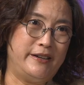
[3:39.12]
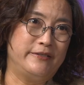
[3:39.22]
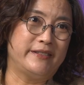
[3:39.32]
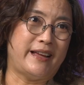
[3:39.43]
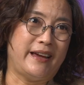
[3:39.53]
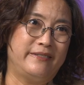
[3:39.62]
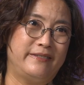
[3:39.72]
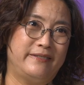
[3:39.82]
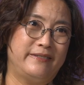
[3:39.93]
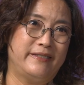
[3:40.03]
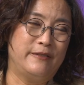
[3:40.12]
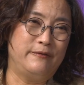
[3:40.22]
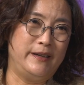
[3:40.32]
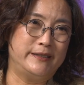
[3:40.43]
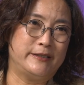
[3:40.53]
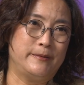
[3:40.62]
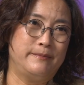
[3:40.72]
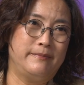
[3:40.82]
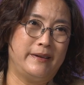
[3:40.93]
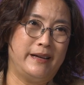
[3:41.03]
of life and
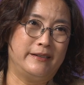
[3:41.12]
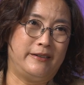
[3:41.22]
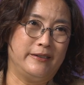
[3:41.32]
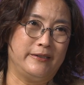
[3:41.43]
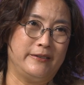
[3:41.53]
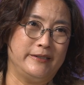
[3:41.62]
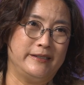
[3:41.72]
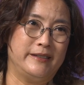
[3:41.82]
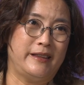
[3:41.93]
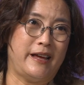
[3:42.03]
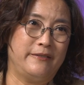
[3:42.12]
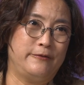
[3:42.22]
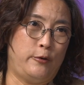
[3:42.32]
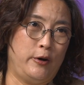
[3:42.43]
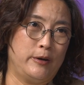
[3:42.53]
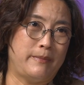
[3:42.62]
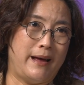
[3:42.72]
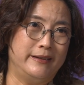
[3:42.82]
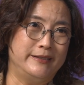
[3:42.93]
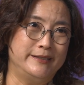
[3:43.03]
wisdom and all those life-work
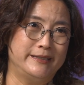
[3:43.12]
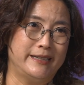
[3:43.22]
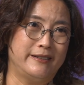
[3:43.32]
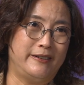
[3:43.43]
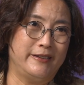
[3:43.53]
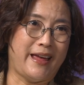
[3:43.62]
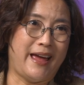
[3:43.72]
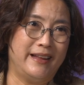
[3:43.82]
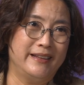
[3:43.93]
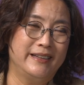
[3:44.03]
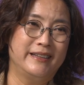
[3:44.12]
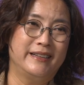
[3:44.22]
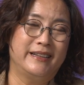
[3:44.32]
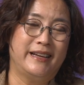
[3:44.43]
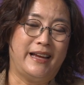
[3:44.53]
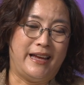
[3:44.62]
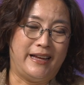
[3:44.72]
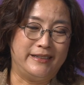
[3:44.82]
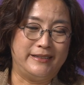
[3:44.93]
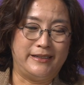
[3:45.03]
balance and all that.
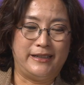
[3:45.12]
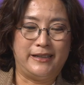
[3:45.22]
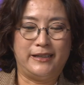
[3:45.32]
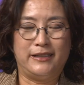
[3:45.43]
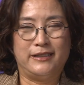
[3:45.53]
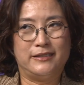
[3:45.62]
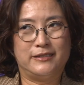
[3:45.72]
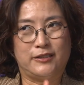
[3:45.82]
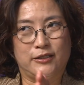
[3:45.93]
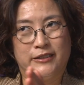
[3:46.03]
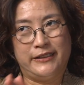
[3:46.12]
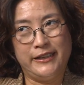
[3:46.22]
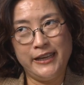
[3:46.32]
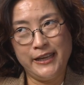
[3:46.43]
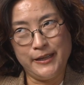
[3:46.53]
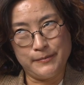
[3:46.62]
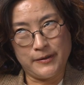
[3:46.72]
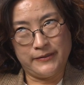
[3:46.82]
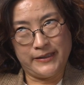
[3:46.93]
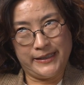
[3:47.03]
And the theme
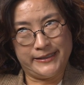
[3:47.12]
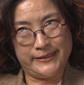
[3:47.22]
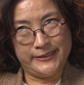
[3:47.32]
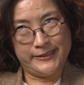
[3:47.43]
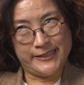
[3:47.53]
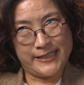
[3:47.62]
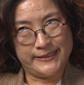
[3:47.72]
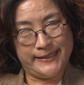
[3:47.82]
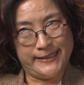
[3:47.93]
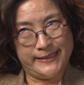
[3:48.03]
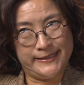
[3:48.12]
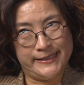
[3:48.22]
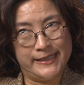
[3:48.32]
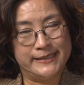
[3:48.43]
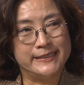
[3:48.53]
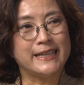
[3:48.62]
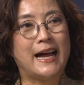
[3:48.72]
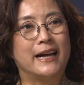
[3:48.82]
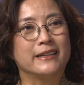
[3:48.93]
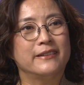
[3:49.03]
of Ecclesiastes is
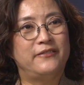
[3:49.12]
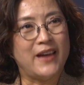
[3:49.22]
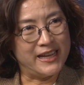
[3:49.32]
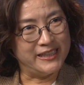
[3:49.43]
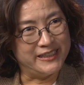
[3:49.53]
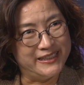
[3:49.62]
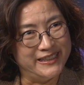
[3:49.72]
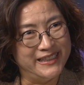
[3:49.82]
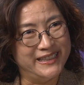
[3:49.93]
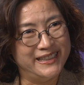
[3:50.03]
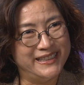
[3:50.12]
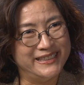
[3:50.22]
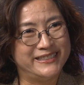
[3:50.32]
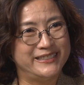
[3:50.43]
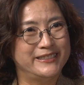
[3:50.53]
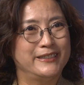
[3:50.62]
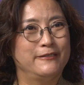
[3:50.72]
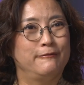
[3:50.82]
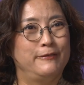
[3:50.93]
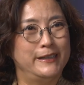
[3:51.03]
not vanity. No. It's
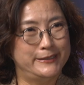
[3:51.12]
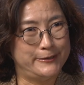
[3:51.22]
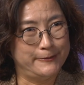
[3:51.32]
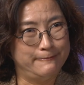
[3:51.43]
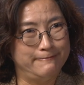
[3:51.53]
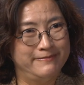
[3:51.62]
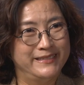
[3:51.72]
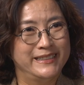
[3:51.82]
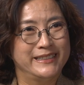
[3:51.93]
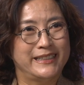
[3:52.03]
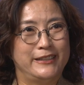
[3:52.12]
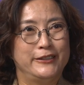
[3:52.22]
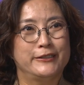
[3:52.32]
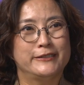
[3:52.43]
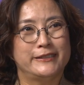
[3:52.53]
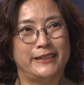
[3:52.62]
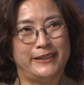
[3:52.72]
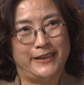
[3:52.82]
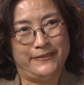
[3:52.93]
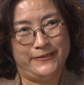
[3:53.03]
wisdom that looks at
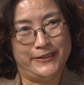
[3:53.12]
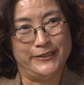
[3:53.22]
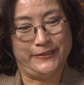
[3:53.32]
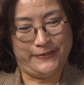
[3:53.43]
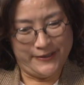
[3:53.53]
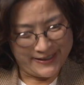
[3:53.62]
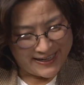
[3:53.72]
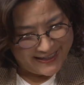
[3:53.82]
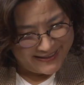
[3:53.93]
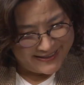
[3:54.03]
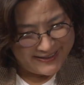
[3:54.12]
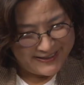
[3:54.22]
life in a different light.